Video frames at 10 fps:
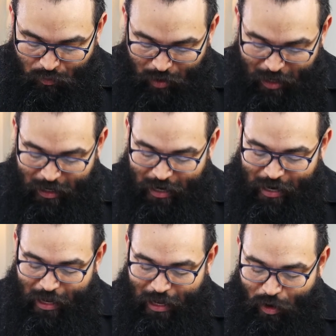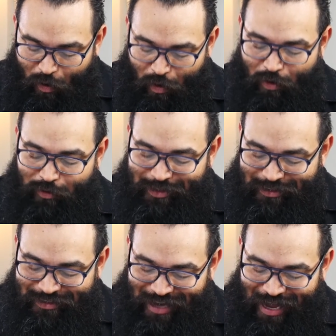ready all
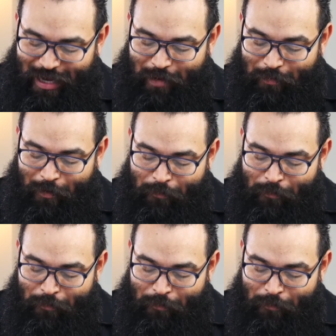the time,